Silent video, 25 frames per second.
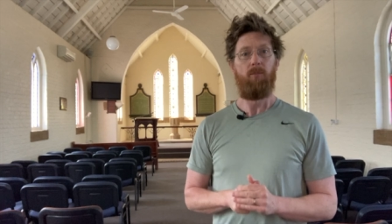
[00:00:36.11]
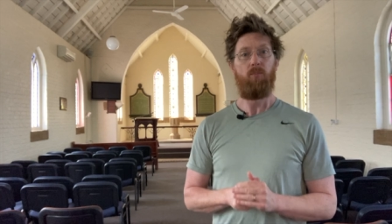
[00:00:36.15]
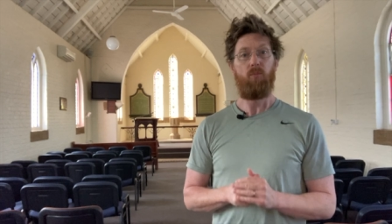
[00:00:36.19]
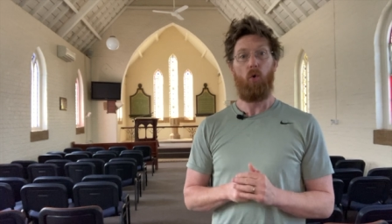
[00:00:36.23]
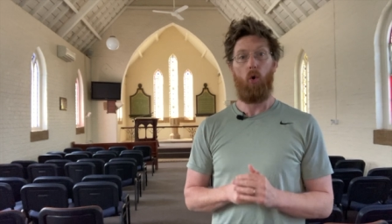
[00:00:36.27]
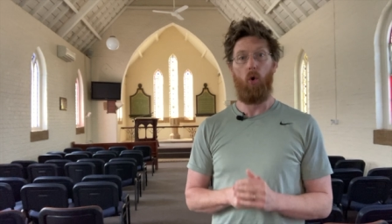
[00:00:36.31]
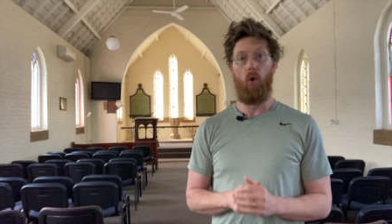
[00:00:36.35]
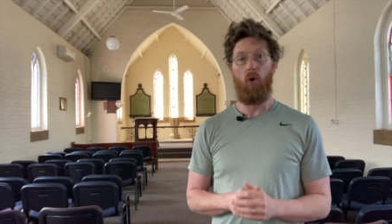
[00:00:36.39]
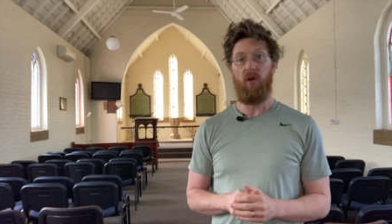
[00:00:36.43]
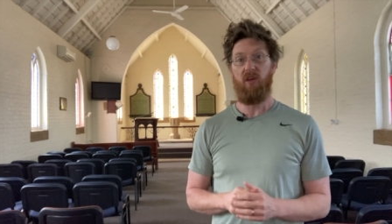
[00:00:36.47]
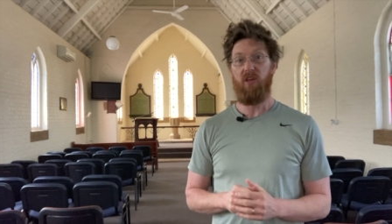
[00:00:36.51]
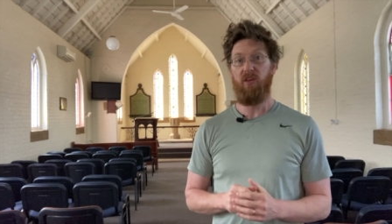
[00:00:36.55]

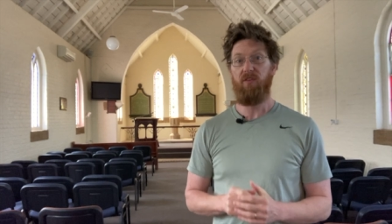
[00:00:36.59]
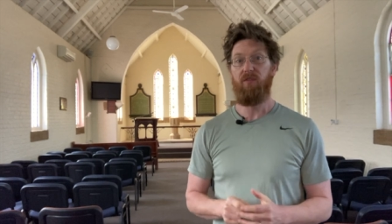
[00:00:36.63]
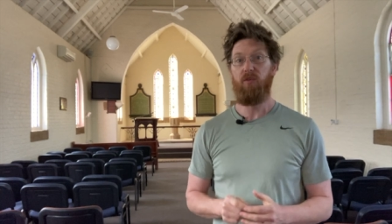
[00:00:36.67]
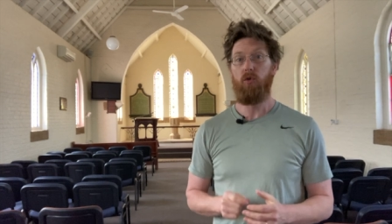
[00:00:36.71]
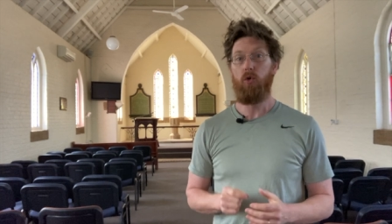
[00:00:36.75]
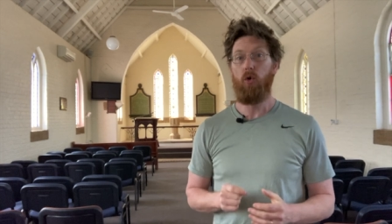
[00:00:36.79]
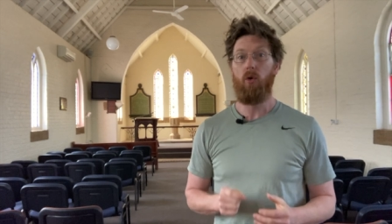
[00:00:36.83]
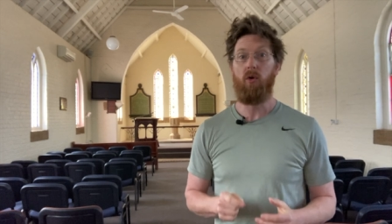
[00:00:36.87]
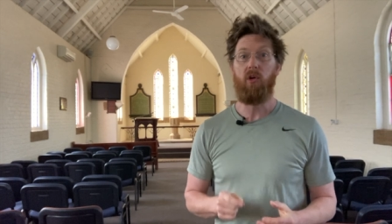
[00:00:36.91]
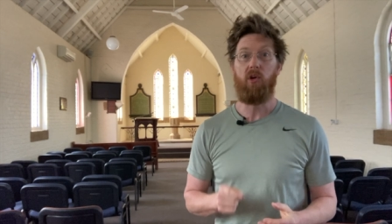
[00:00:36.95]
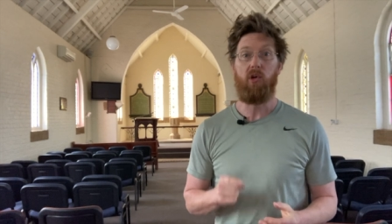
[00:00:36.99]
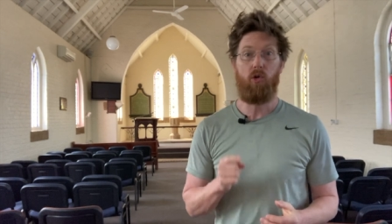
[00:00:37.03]
or if
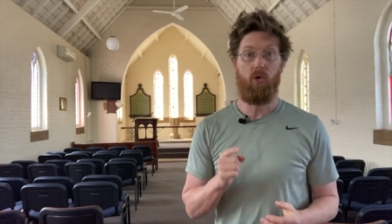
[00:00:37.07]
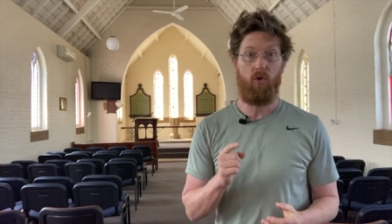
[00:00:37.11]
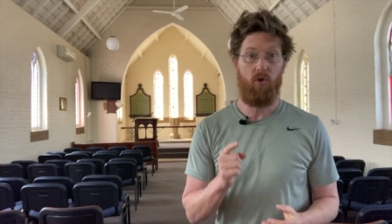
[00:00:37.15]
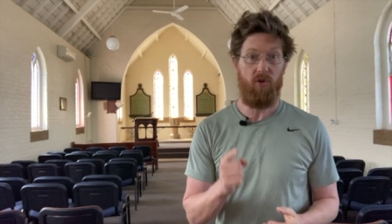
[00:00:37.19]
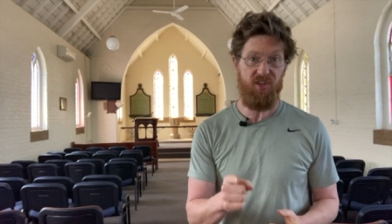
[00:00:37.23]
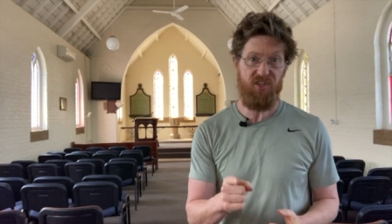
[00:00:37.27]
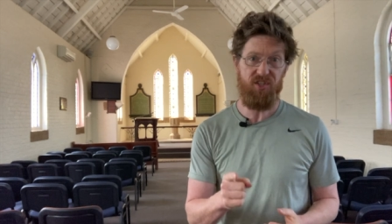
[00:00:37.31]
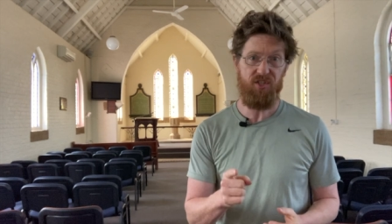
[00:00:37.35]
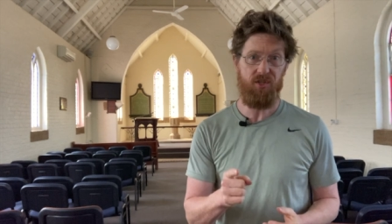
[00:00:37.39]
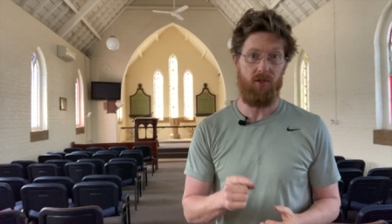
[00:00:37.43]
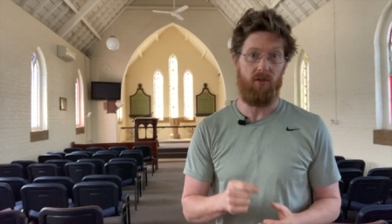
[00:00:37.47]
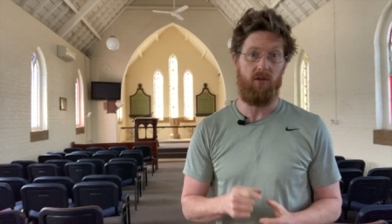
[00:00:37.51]
you're a
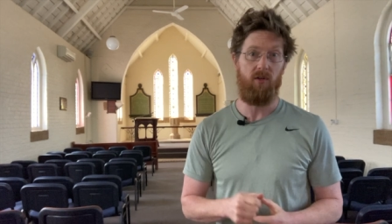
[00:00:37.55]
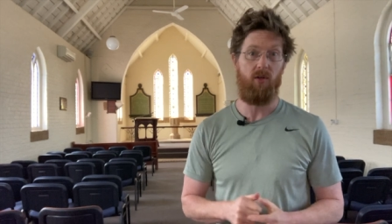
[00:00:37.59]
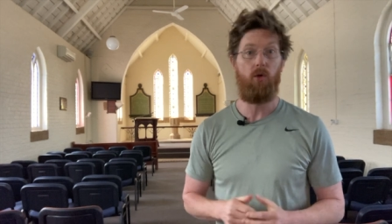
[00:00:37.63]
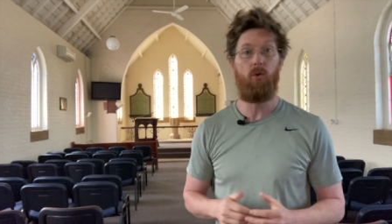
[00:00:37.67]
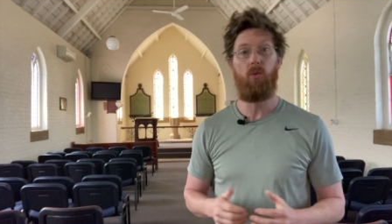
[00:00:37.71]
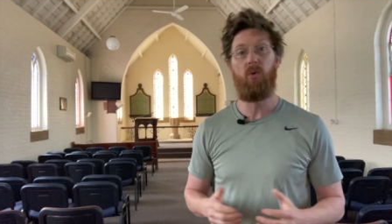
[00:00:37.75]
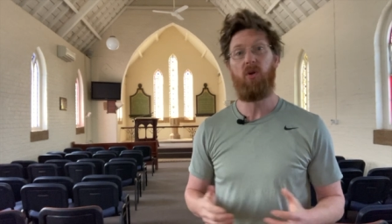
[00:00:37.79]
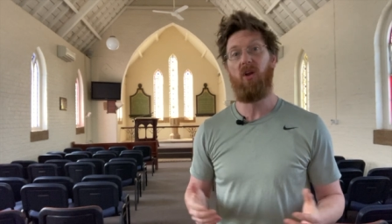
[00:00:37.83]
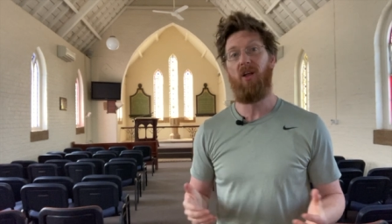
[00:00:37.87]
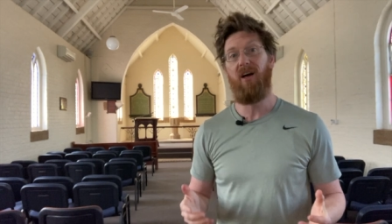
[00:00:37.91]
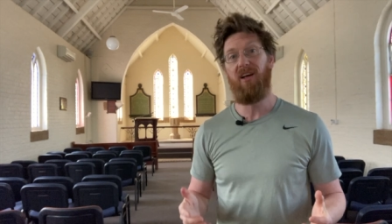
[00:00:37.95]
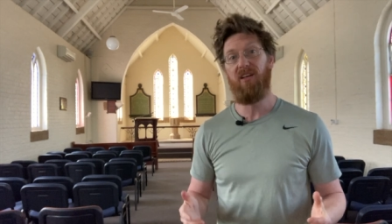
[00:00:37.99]
Christian who
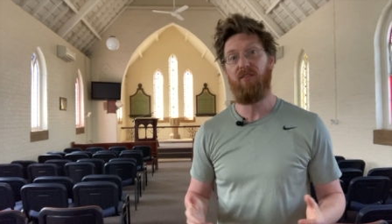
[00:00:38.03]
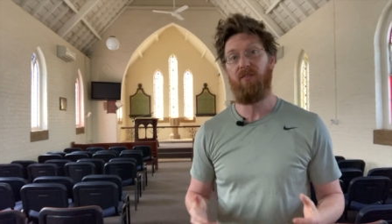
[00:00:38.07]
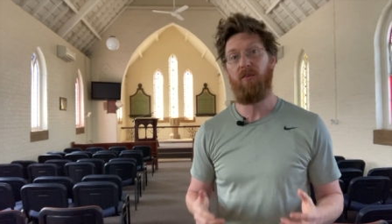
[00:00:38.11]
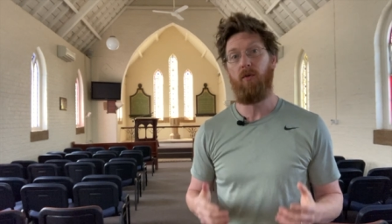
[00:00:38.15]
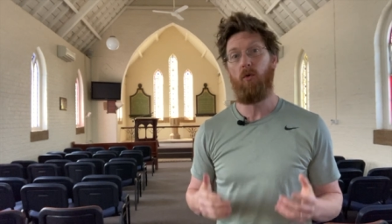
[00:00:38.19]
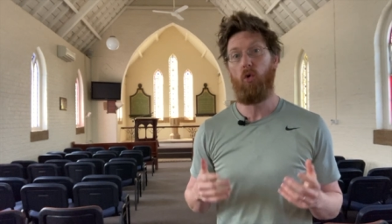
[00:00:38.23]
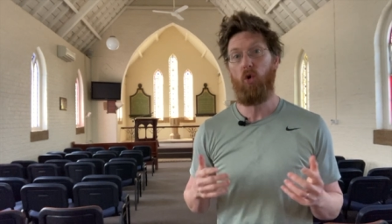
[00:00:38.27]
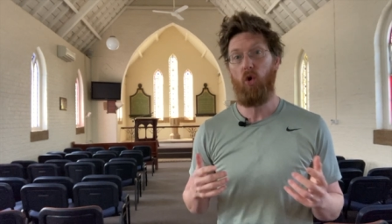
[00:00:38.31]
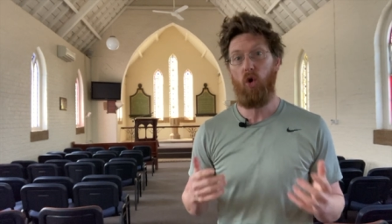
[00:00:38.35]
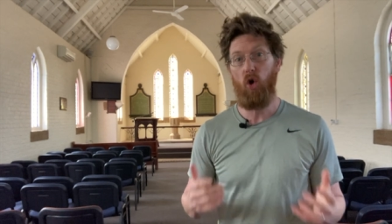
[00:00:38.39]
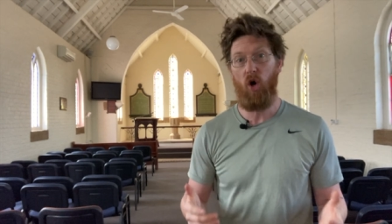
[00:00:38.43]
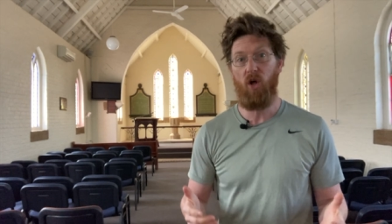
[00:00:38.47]
would like to feel
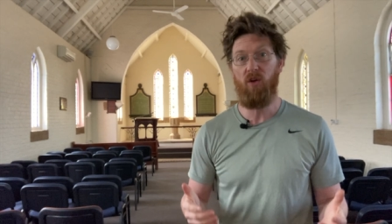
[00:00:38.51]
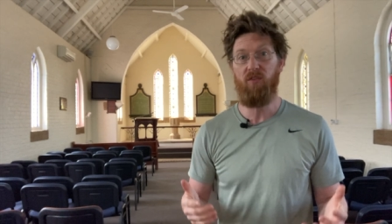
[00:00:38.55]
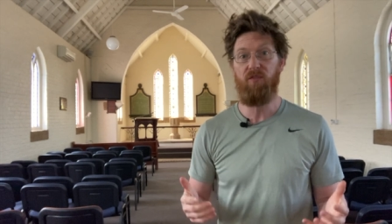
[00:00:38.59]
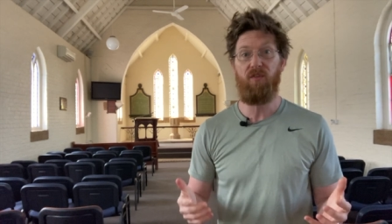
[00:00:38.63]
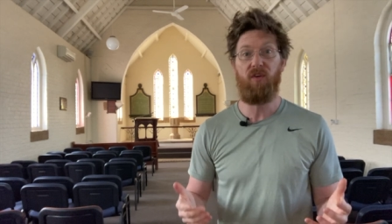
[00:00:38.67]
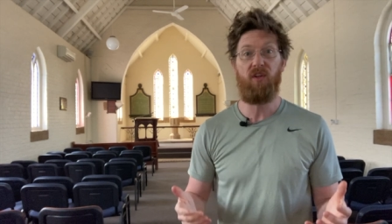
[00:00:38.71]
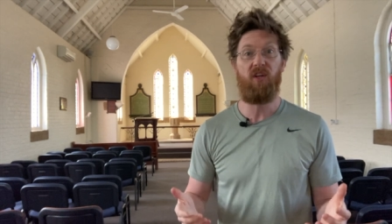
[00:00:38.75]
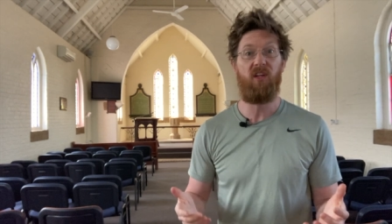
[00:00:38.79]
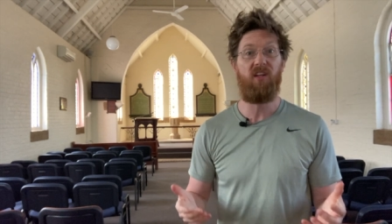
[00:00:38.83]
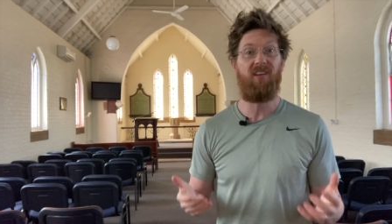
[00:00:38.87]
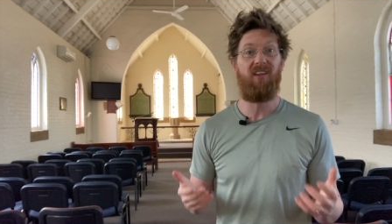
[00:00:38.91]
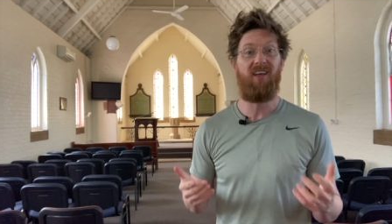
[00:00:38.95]

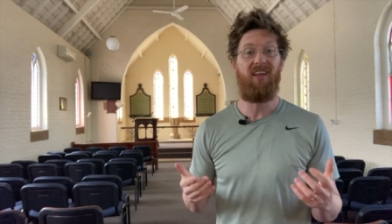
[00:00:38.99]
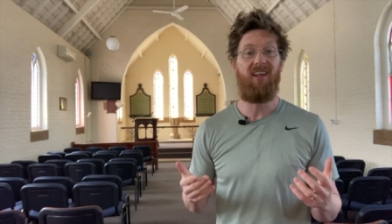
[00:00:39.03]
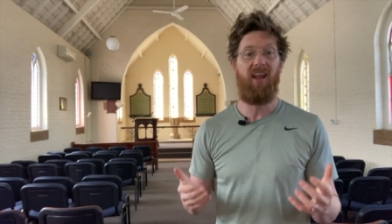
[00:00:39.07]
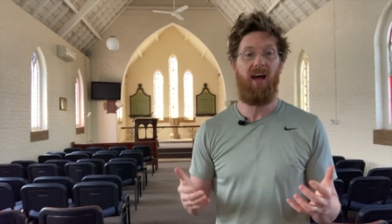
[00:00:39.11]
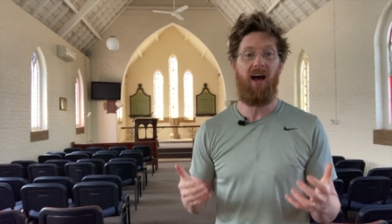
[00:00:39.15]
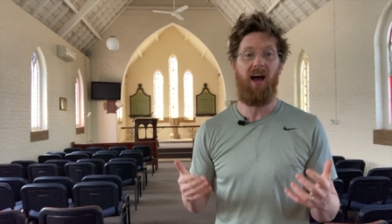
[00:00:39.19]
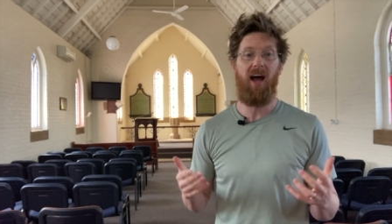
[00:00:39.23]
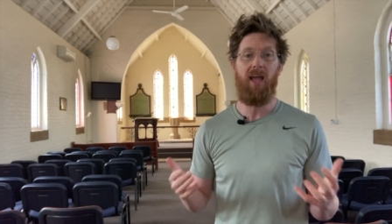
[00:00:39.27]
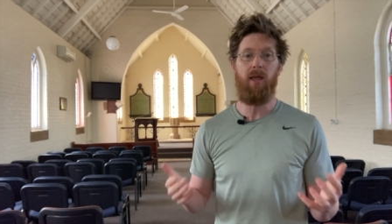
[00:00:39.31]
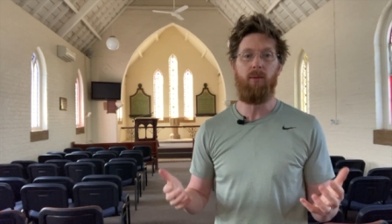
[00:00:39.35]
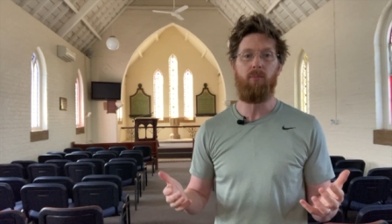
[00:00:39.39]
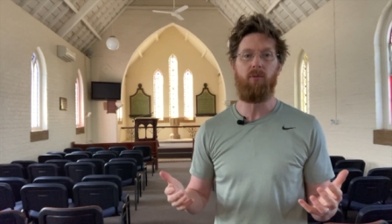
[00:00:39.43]
confident and
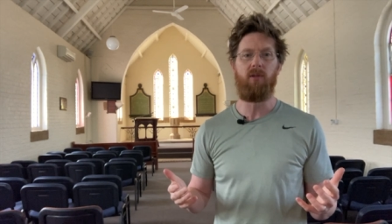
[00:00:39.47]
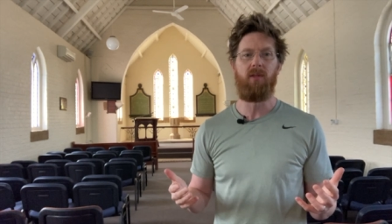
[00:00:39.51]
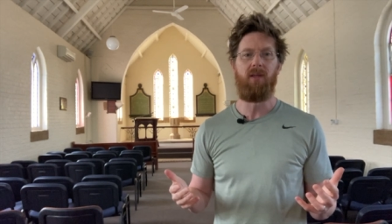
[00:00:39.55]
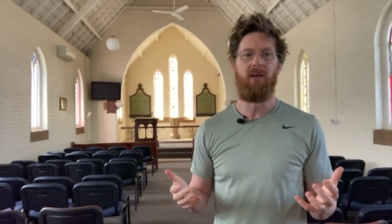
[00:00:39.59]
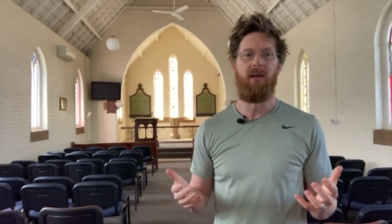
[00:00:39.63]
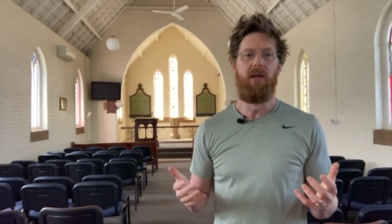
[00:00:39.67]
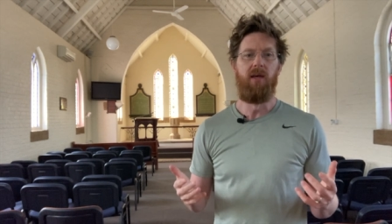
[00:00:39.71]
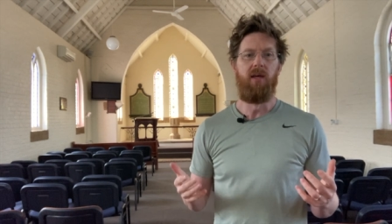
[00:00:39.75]
able